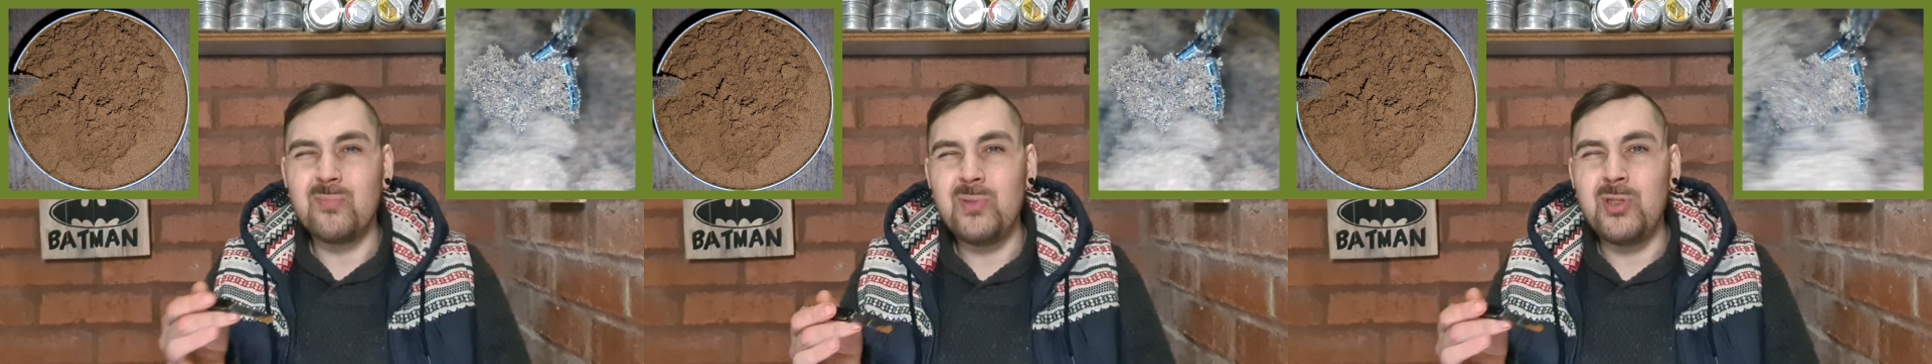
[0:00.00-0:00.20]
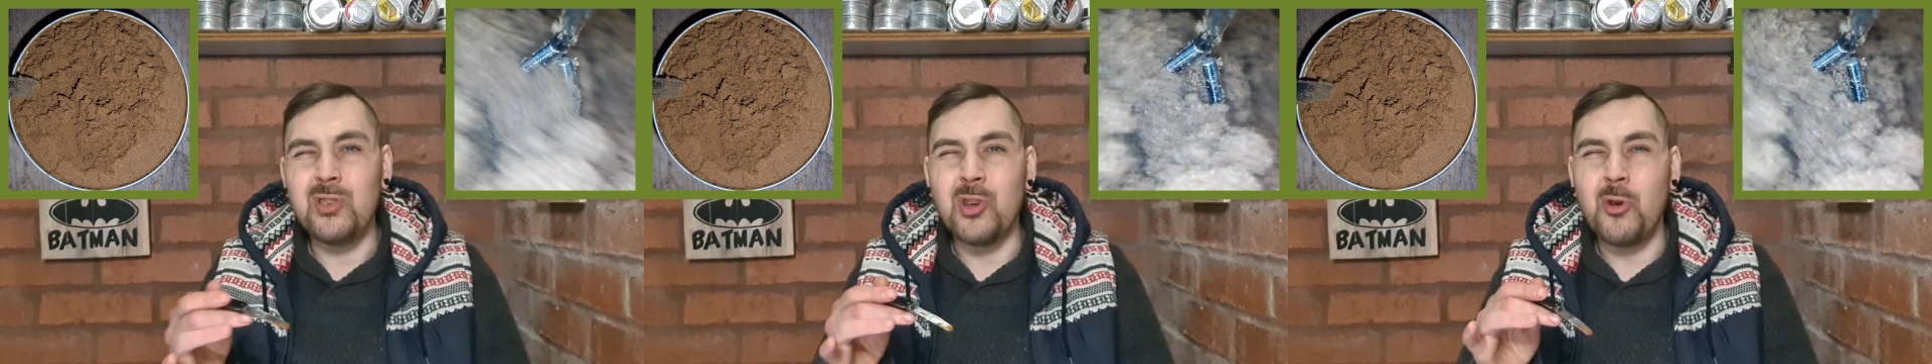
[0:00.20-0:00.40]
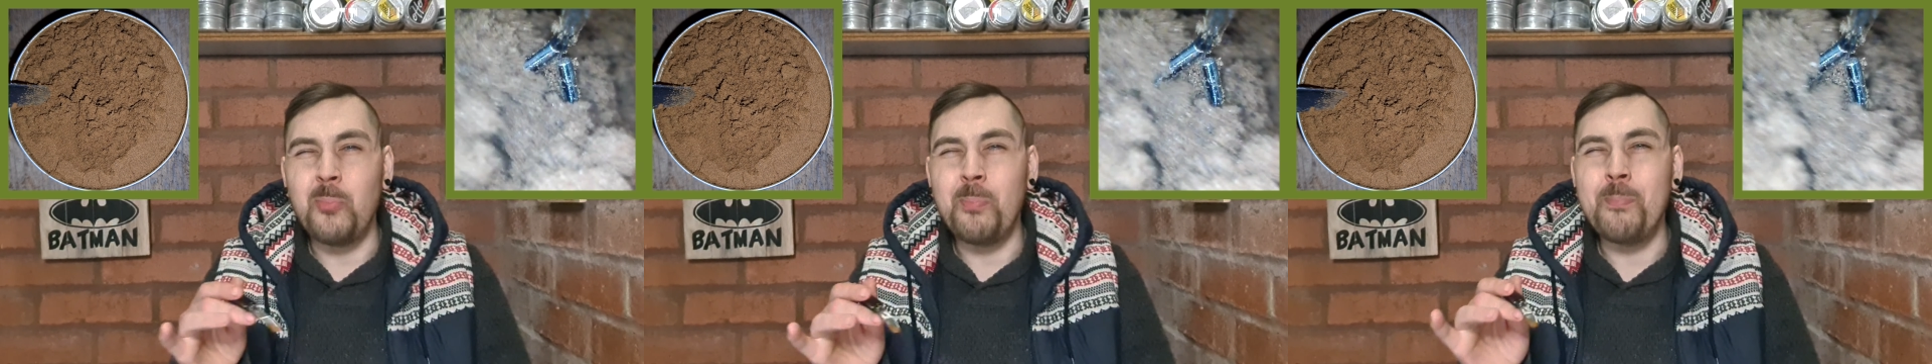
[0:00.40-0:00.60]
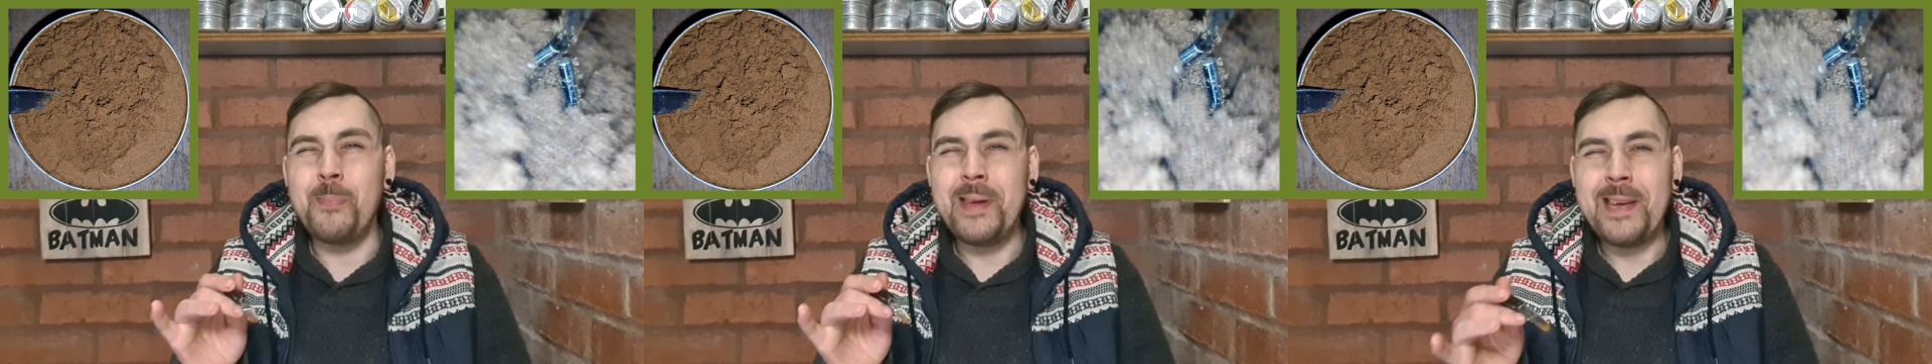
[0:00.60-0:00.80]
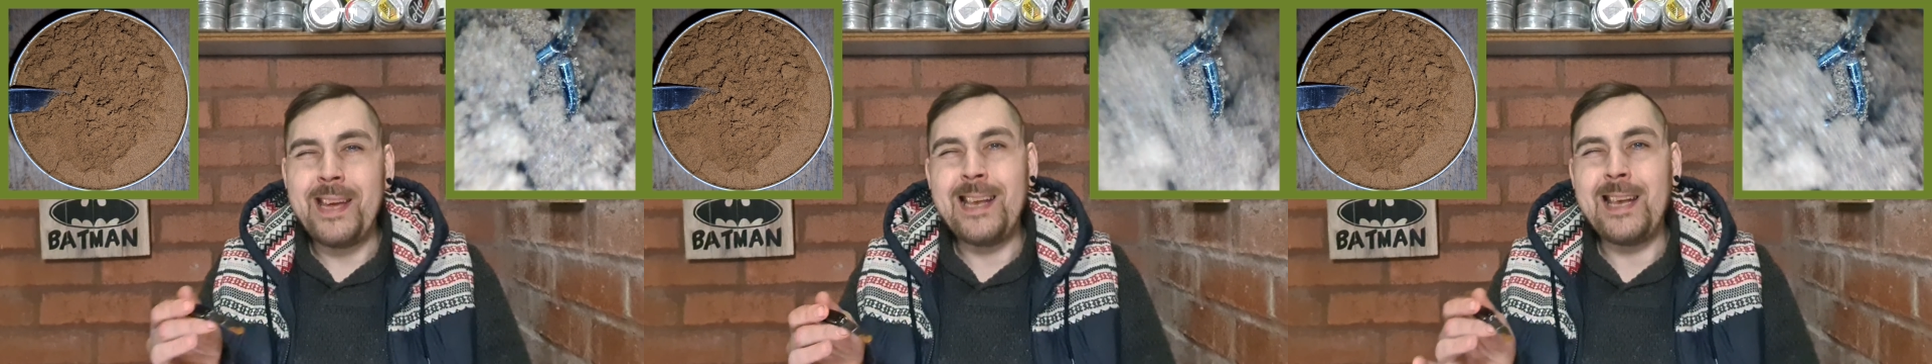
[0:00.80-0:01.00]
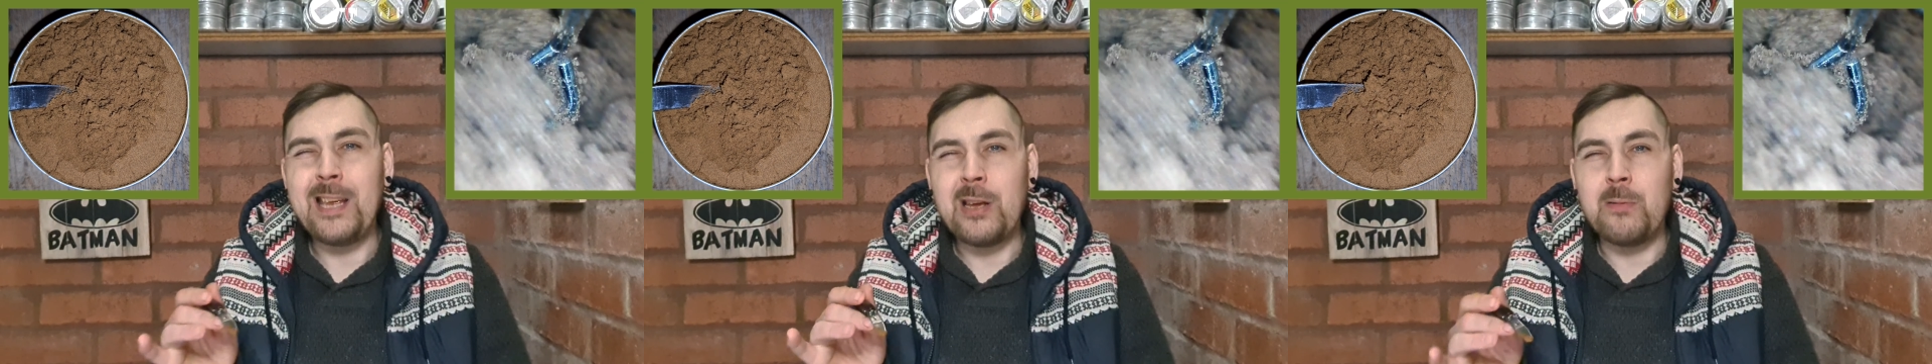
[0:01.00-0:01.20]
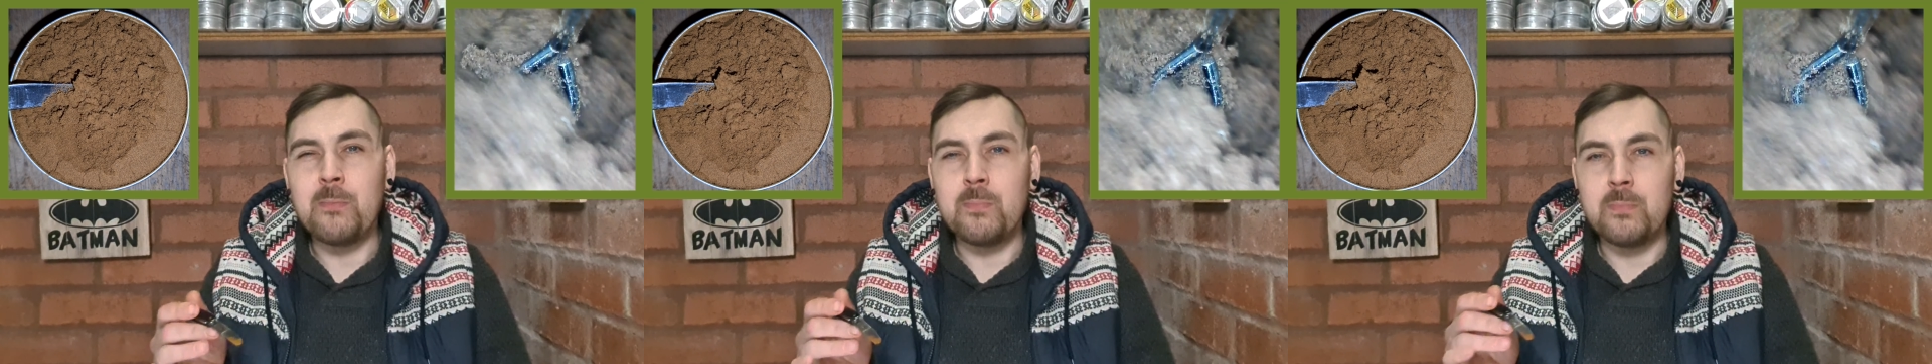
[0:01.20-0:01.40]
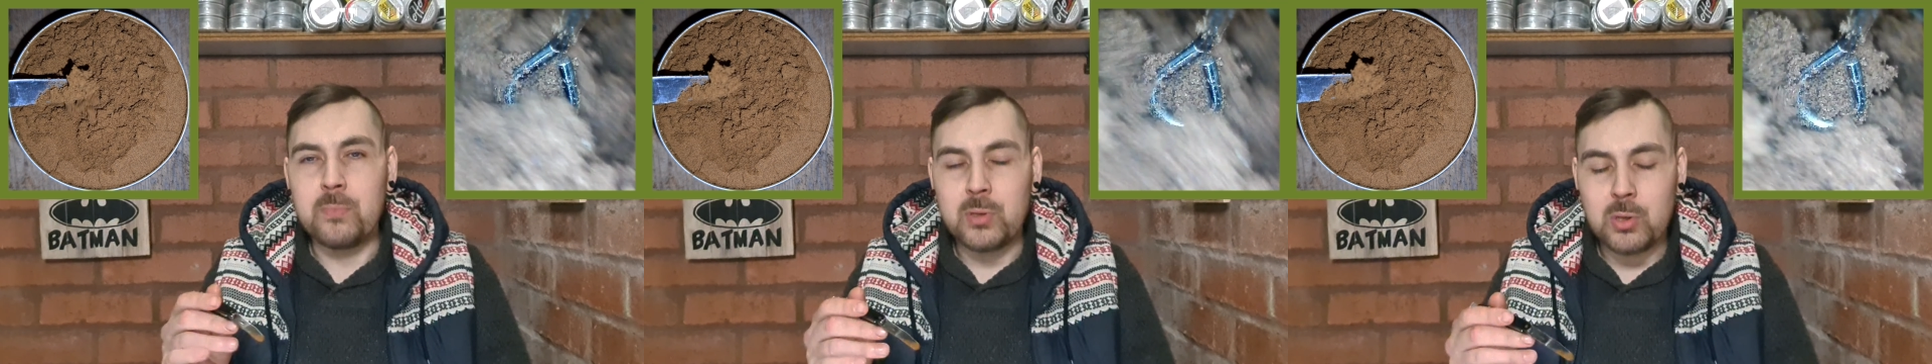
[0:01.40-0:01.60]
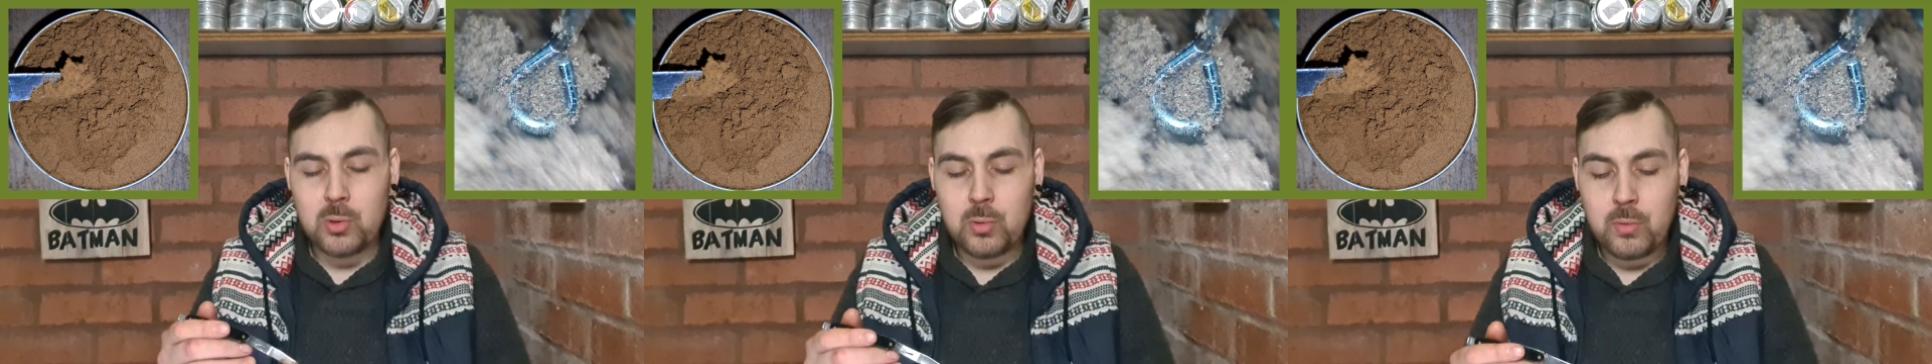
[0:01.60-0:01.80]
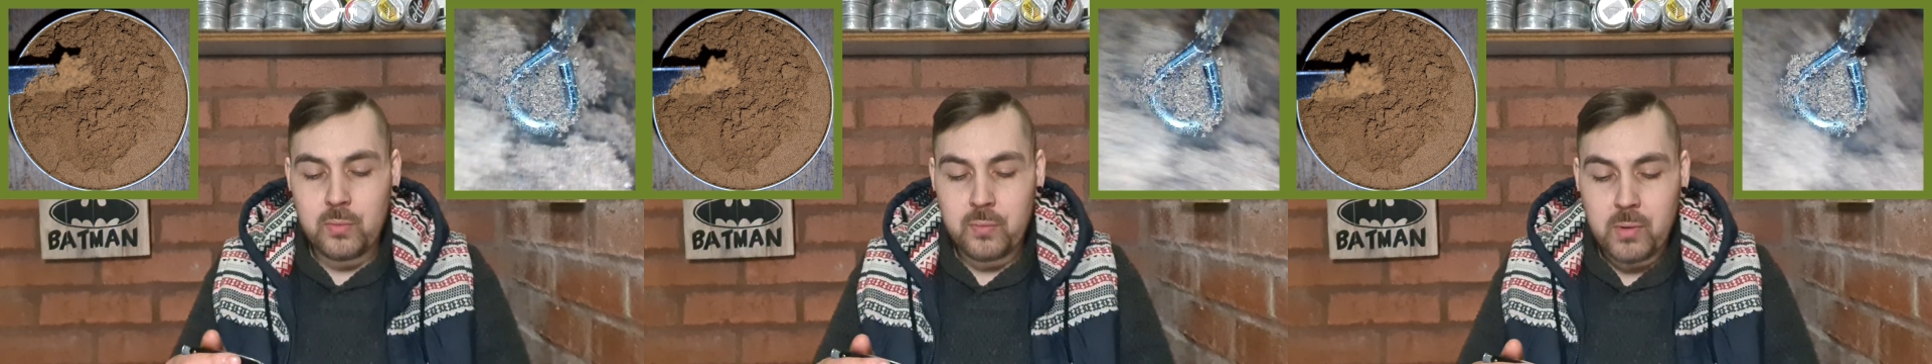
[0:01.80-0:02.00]
medium
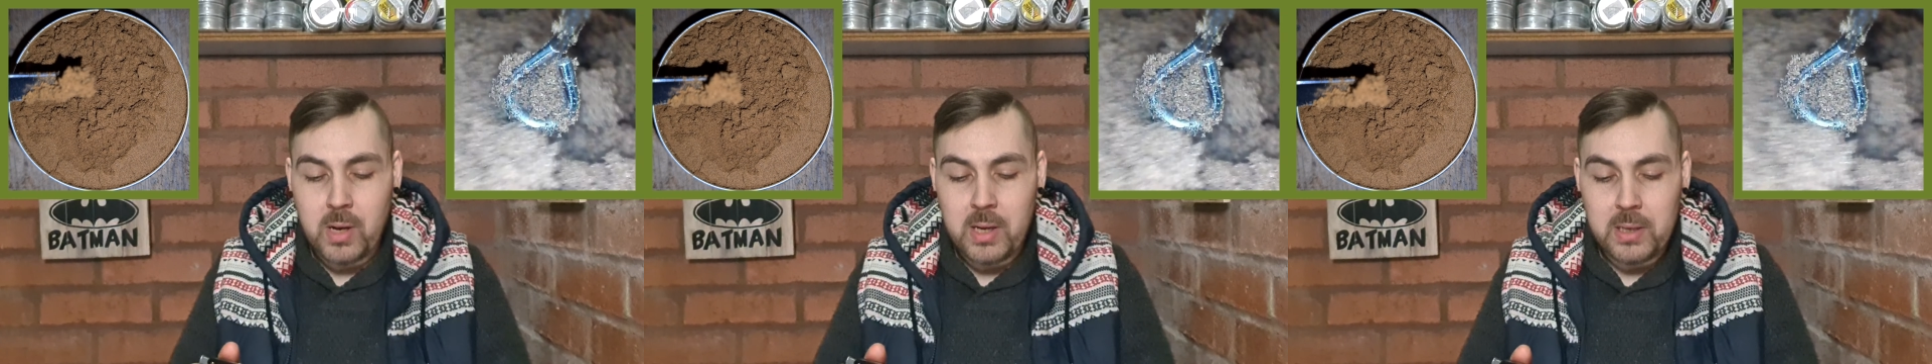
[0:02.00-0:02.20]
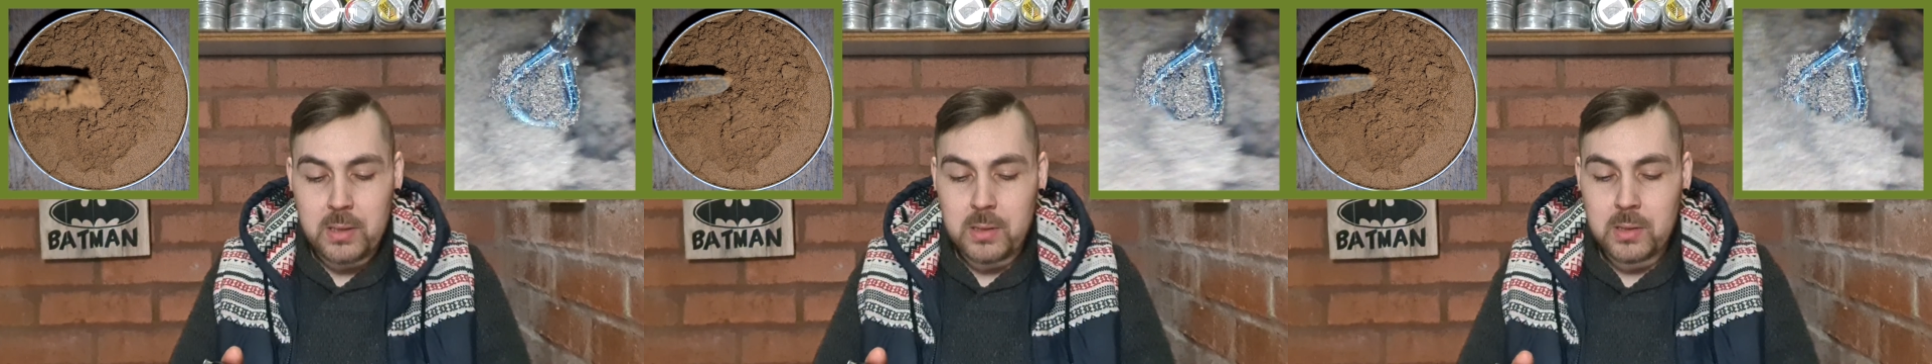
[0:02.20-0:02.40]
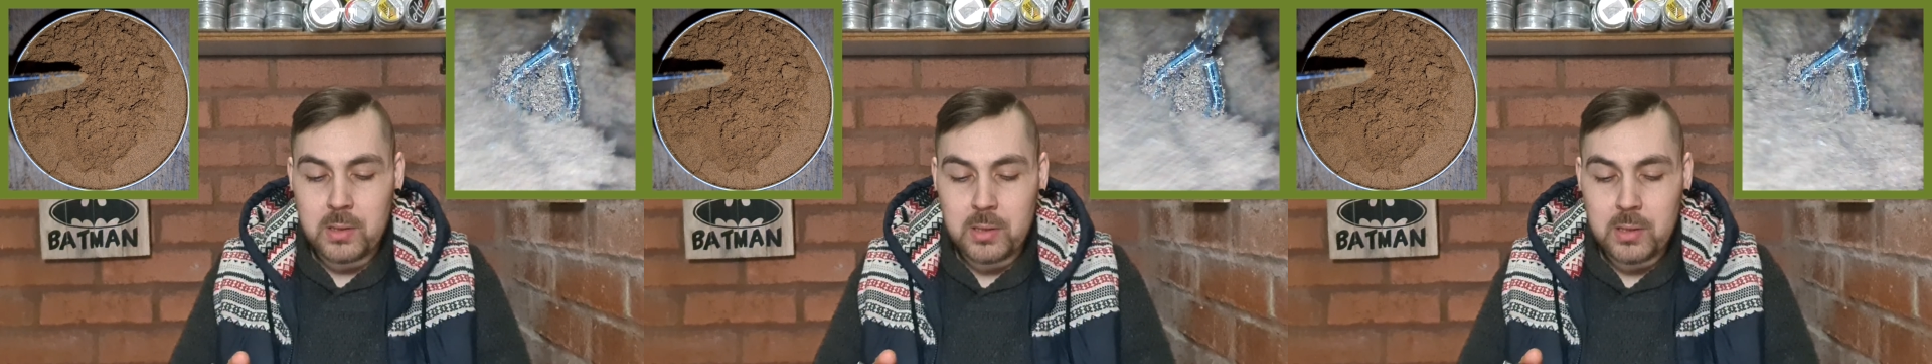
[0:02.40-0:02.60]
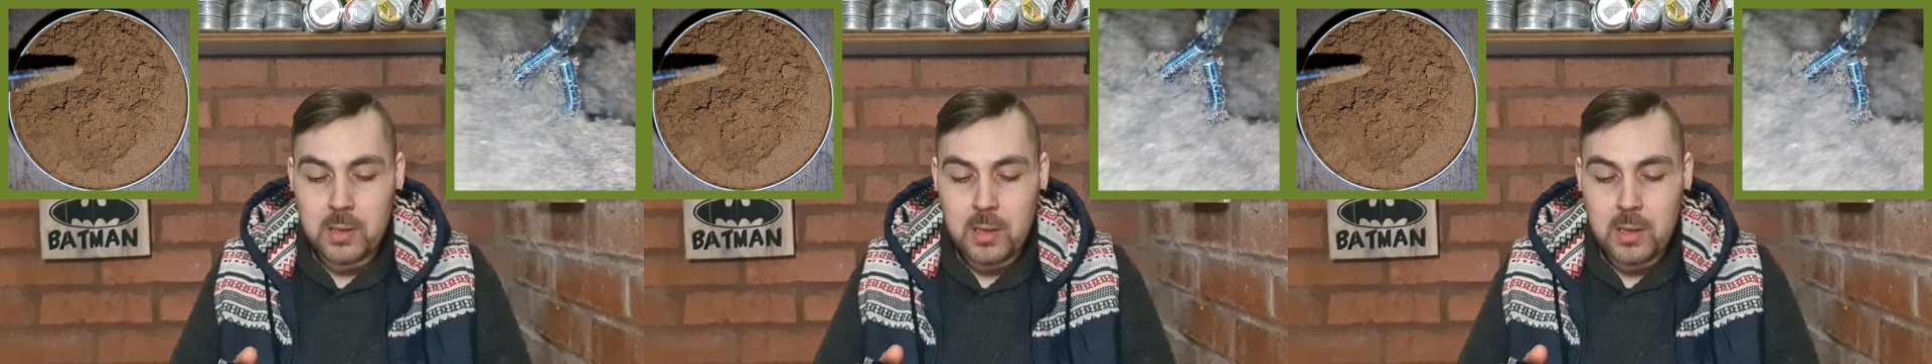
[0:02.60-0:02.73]
sort of range.